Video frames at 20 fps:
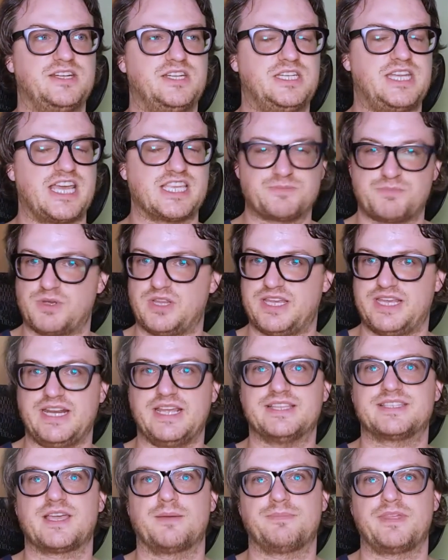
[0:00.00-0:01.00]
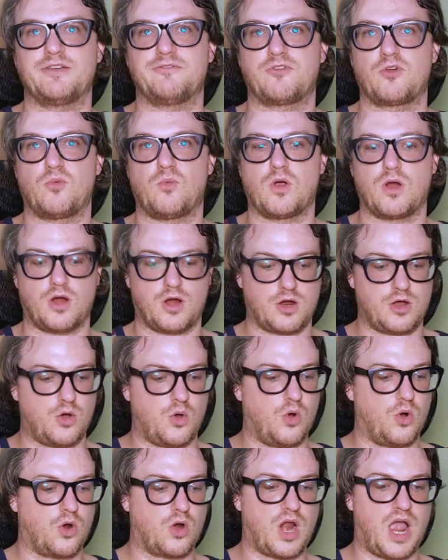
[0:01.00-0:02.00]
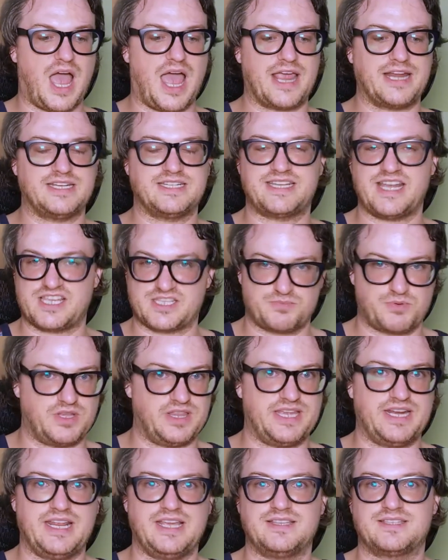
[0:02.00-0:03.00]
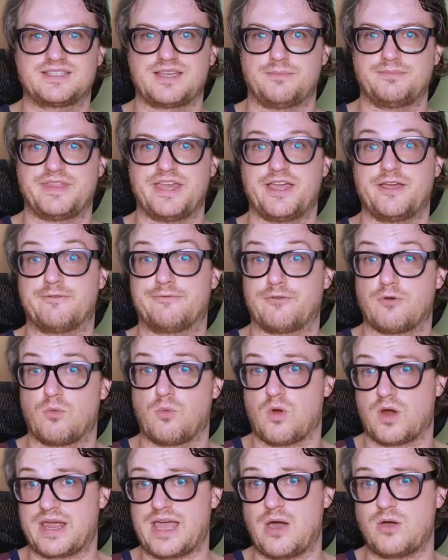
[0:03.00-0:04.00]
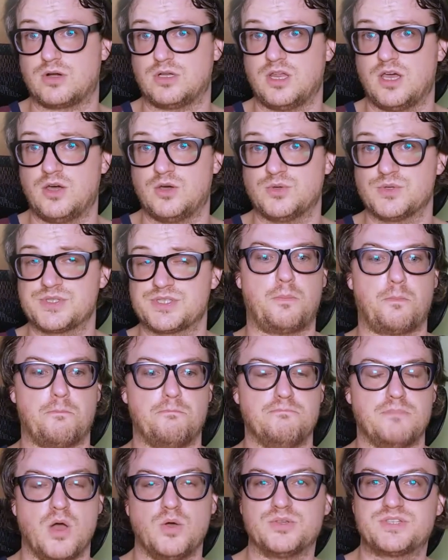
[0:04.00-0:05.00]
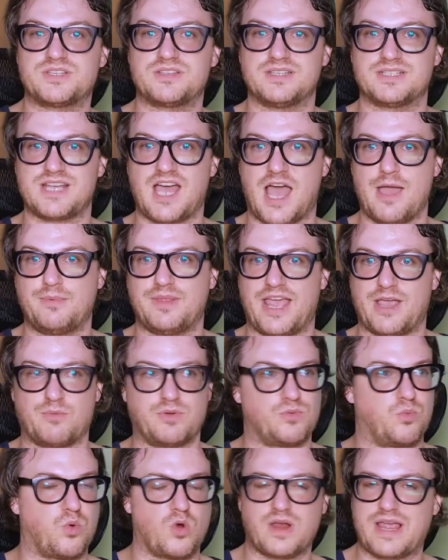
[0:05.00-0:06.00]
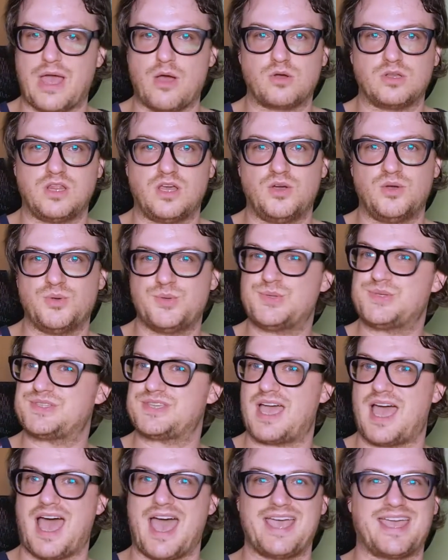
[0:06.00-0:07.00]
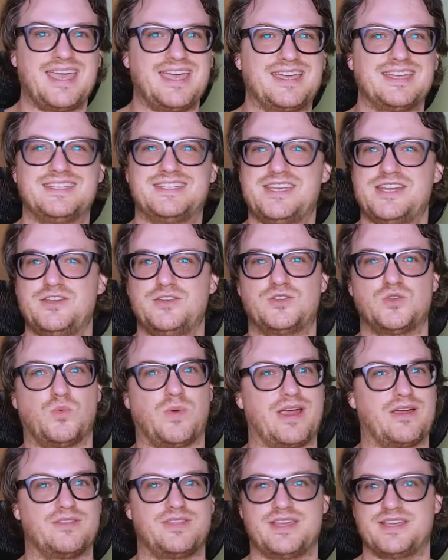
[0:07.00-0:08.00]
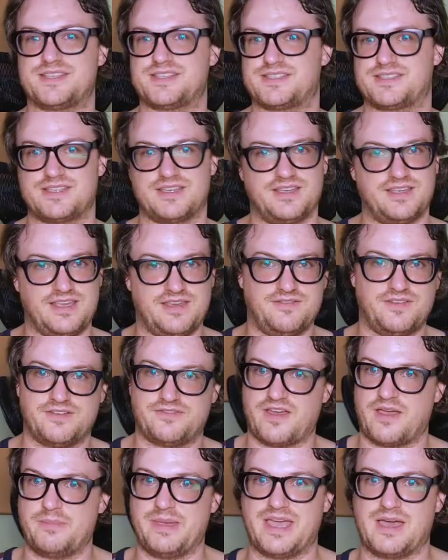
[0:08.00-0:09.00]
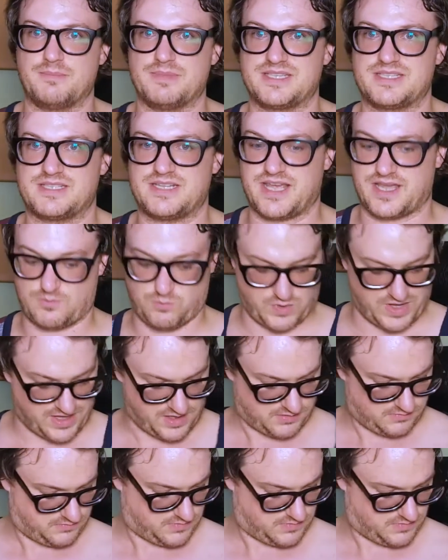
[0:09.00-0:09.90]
desperately need something for work or I desperately need something for workout clothes. Most of the time, like with workout clothes, I can continue to wear this even if I become a stick. Well,